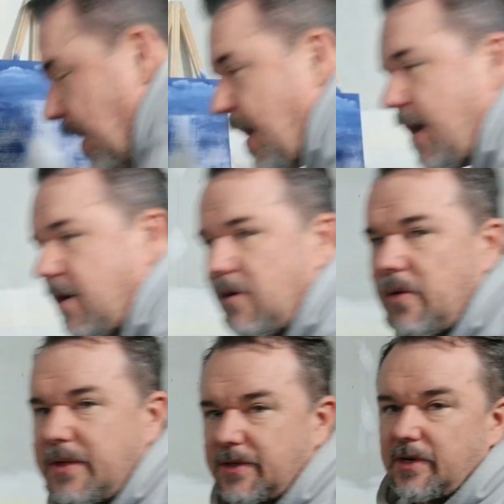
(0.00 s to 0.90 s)
I don't
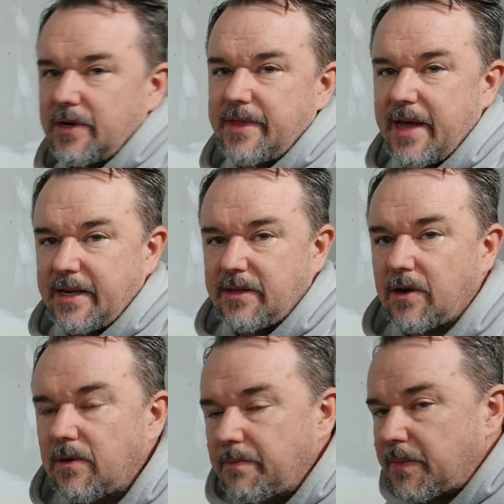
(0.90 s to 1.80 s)
always agree with that
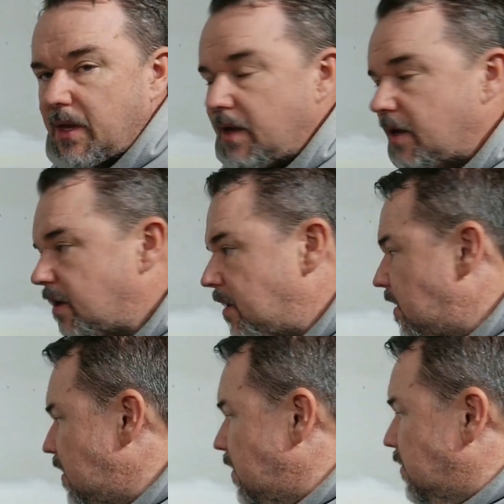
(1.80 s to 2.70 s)
either.
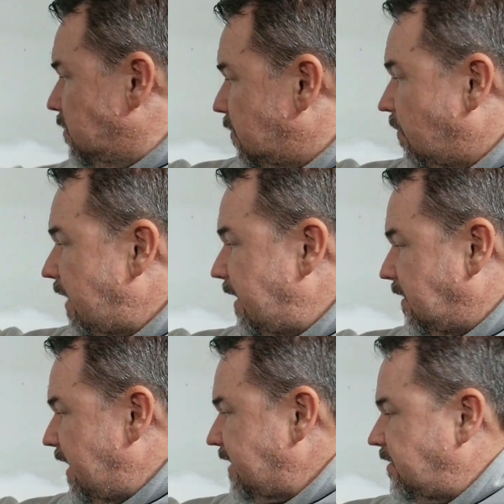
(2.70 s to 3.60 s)
So what I'd
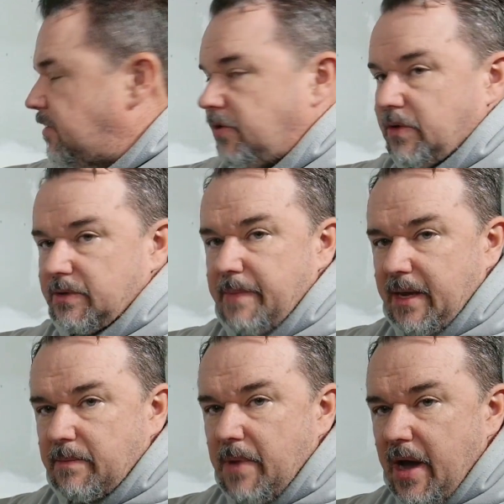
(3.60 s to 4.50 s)
like to do is make
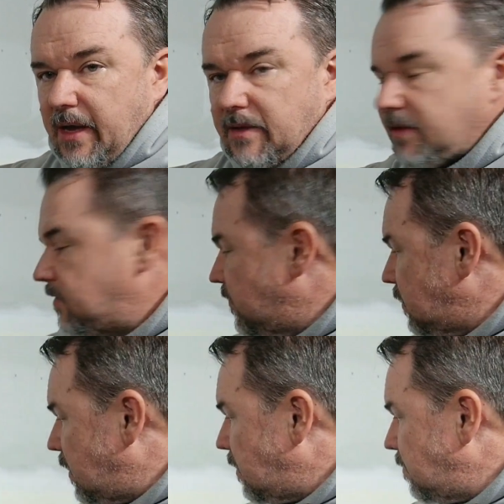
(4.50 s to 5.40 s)
this
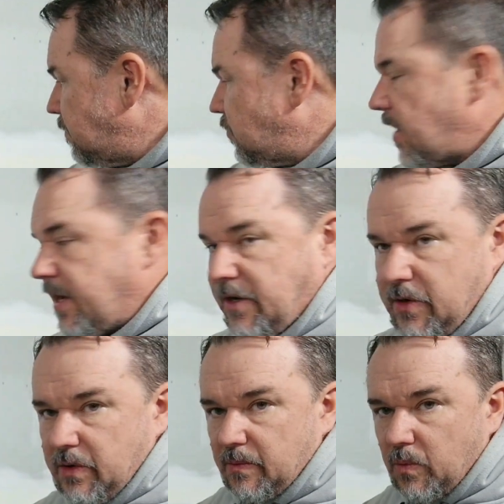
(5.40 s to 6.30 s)
was trying to
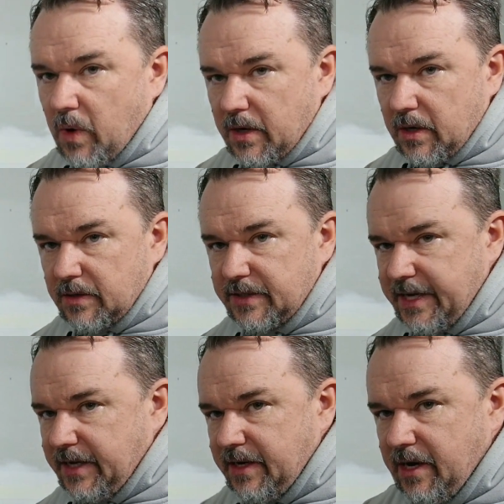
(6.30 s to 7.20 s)
do a water
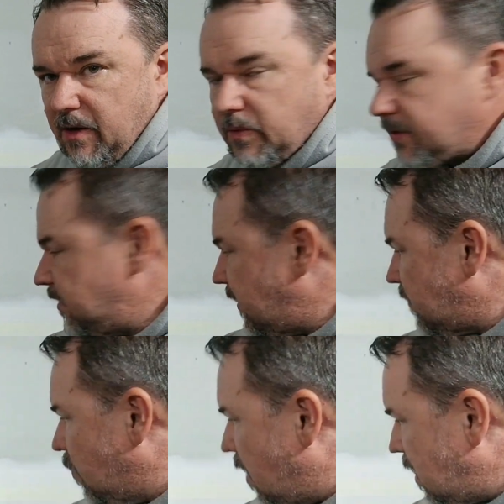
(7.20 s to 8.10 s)
scene here with
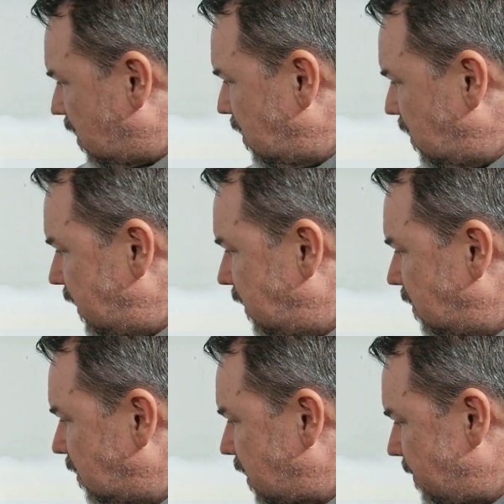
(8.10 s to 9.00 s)
like water
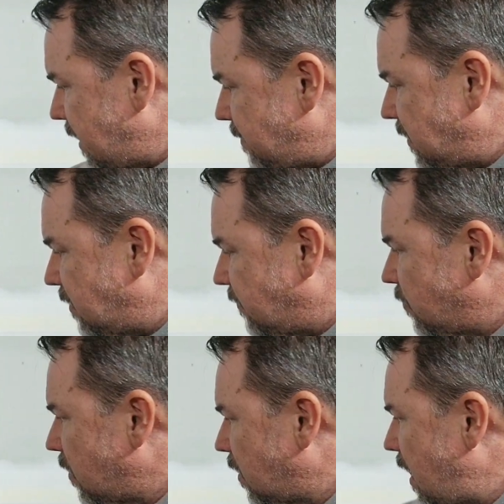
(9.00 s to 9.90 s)
coming up to the
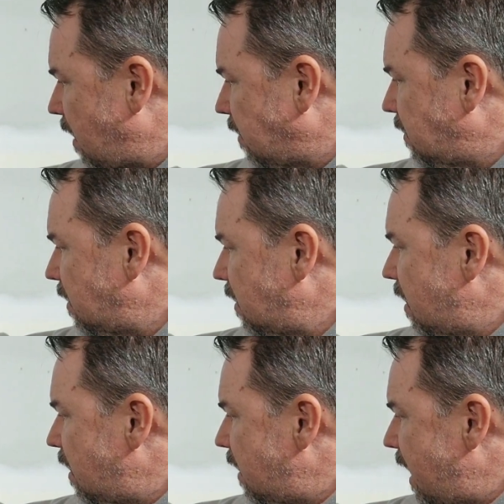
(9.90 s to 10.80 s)
foreground,
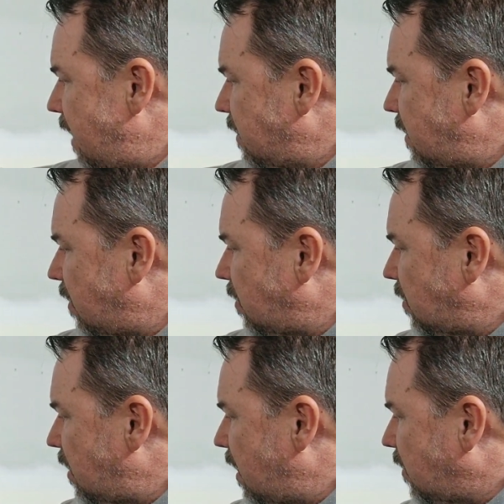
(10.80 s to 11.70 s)
and then
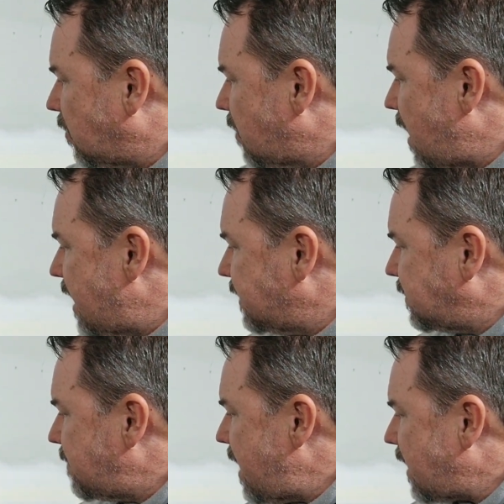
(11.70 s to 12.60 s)
a
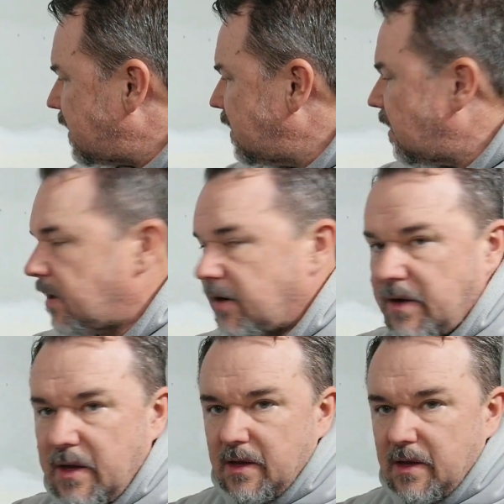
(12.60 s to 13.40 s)
horizon back here,